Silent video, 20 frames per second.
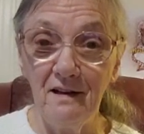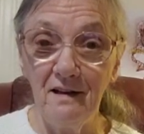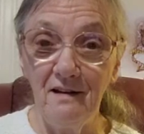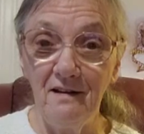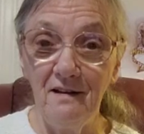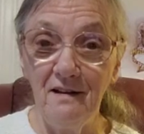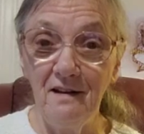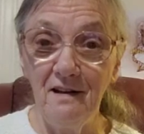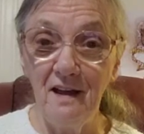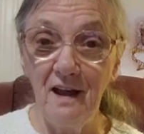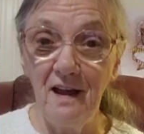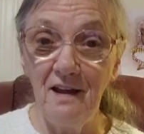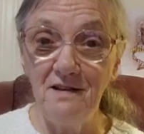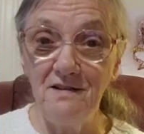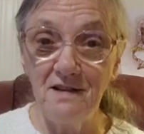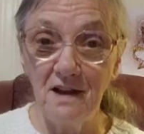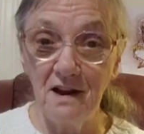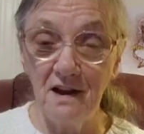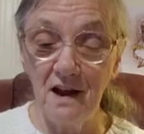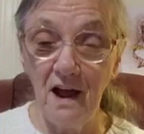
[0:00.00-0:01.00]
and
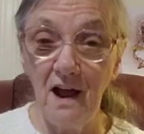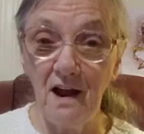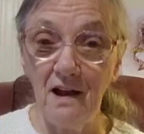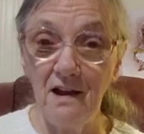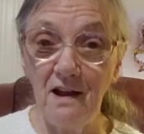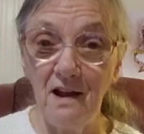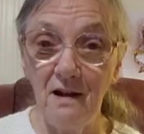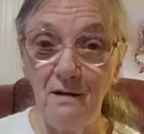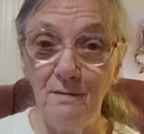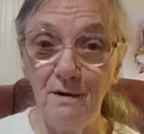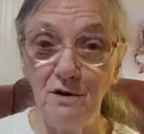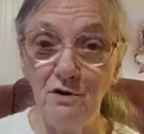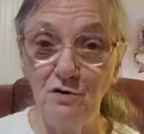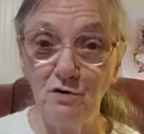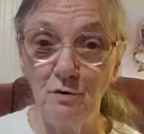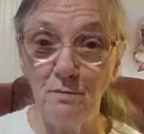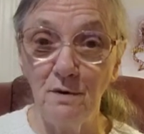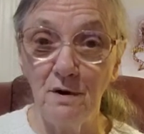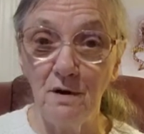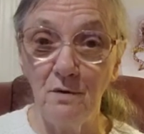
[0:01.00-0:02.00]
he said he had a little bit
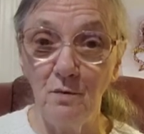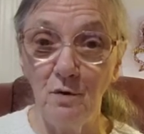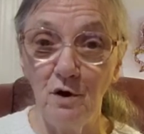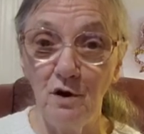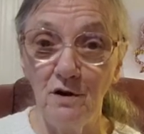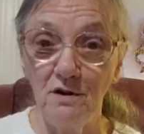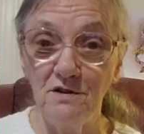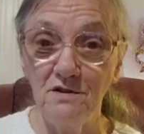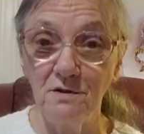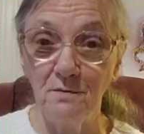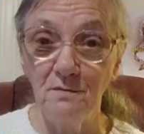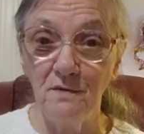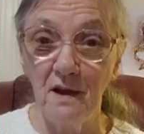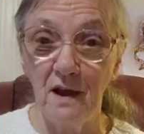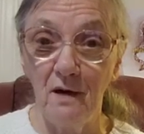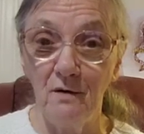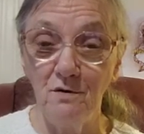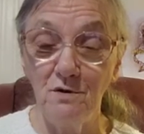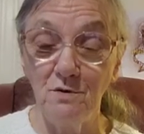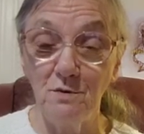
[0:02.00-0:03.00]
of trouble working
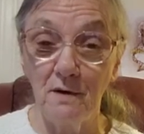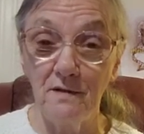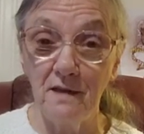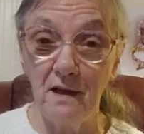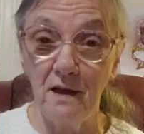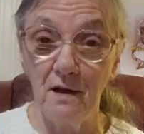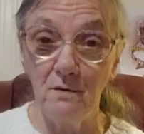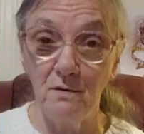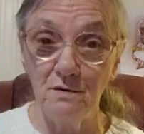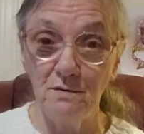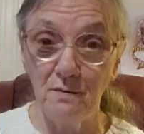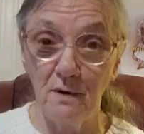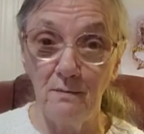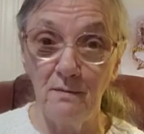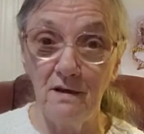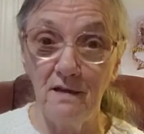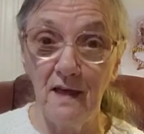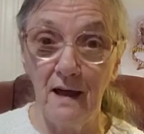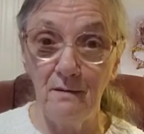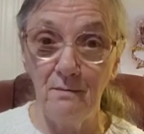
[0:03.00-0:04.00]
something out, so I think it was
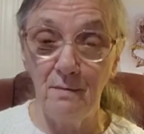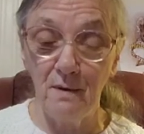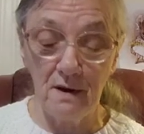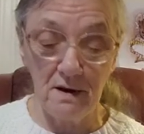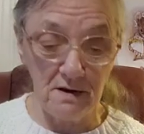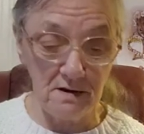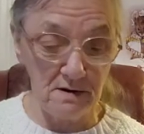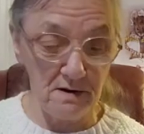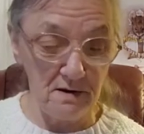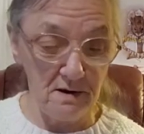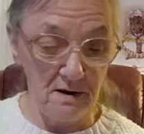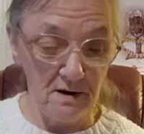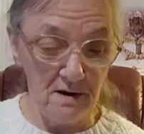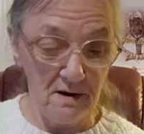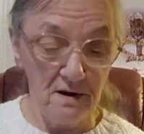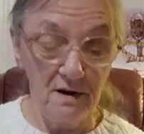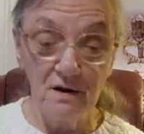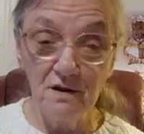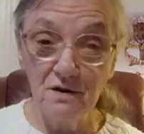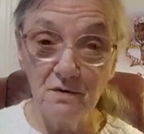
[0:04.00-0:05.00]
probably that bit.
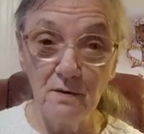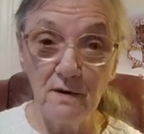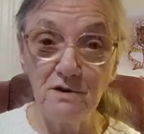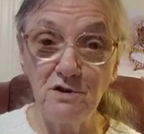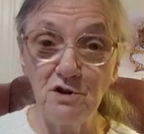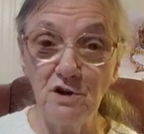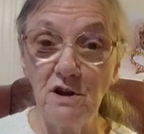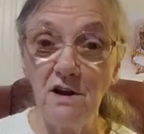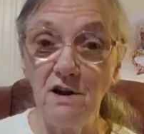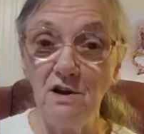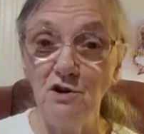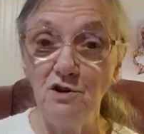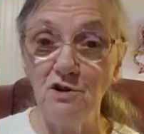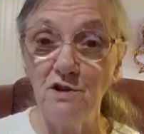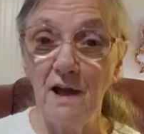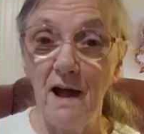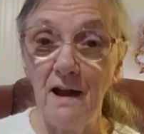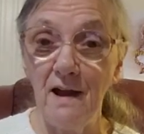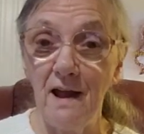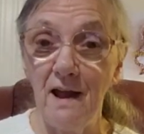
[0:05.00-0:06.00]
So I
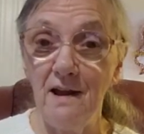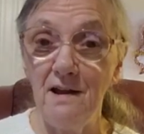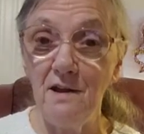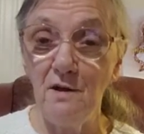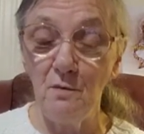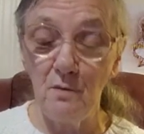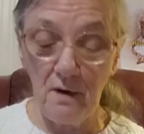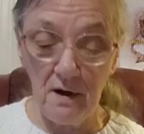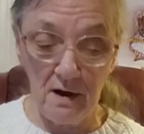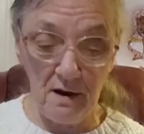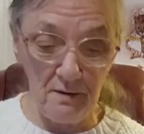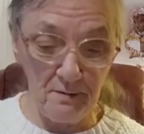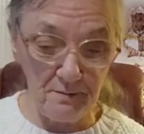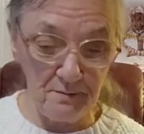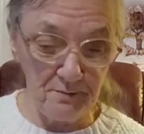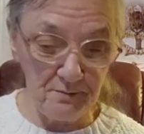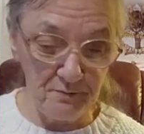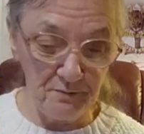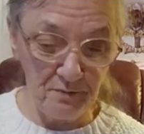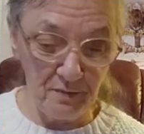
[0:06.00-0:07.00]
changed that anyway.
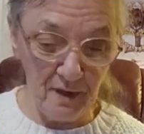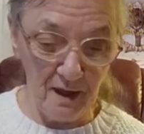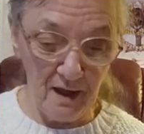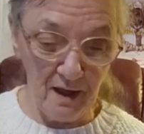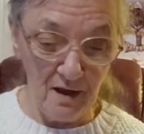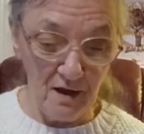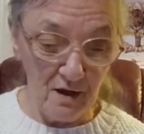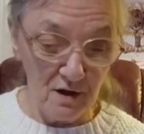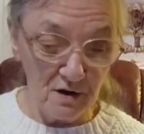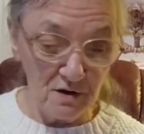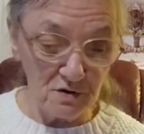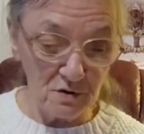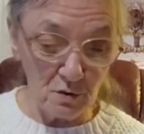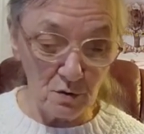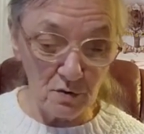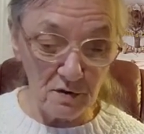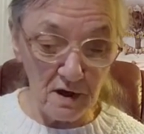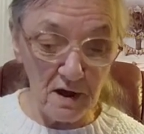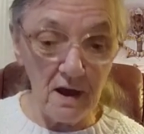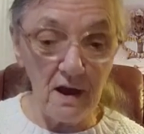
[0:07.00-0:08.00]

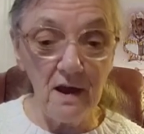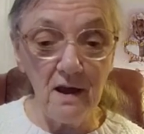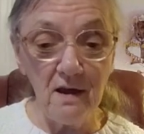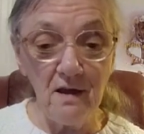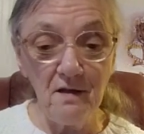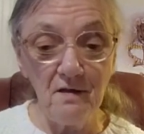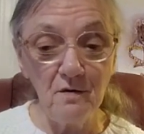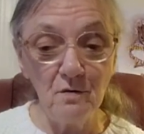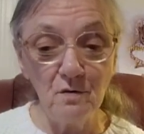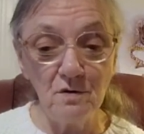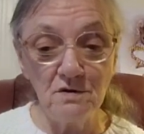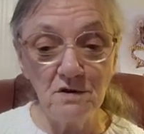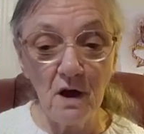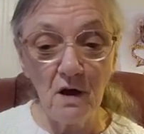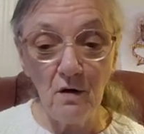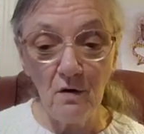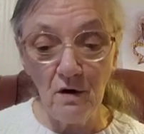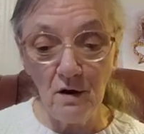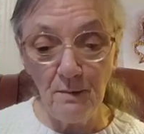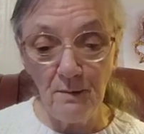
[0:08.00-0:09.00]
So those
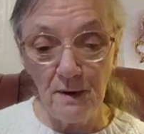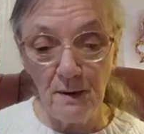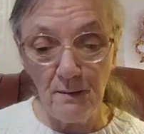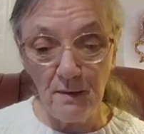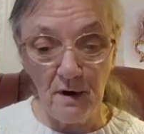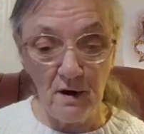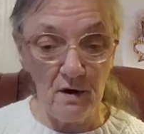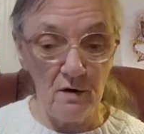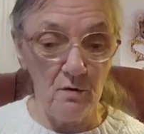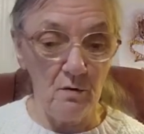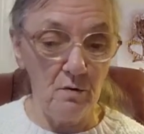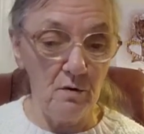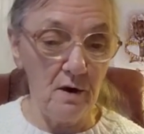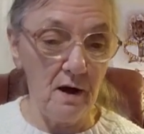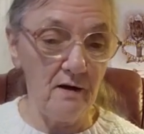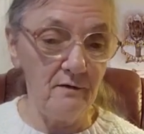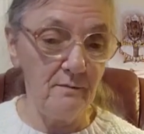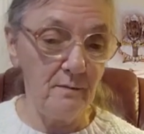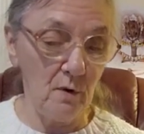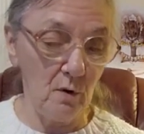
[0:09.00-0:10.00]
are all the people
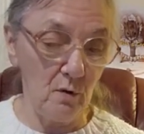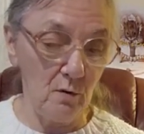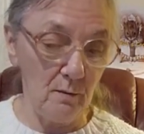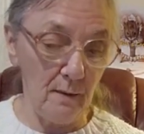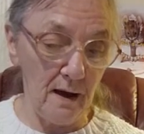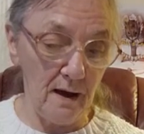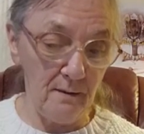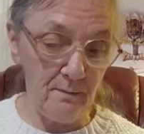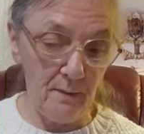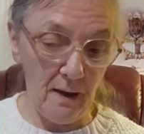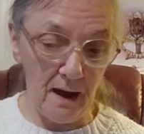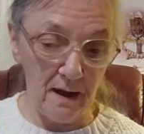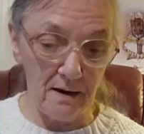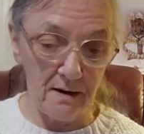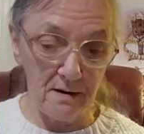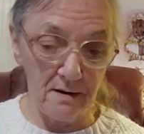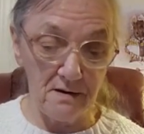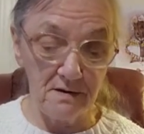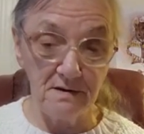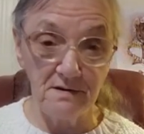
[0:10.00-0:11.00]
who have bought my
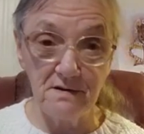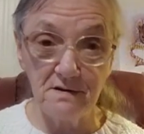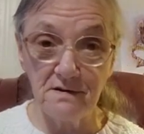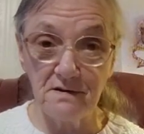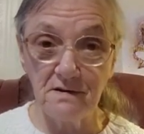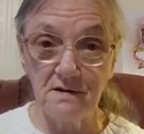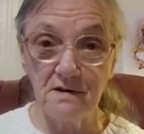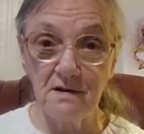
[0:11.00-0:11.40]
patterns.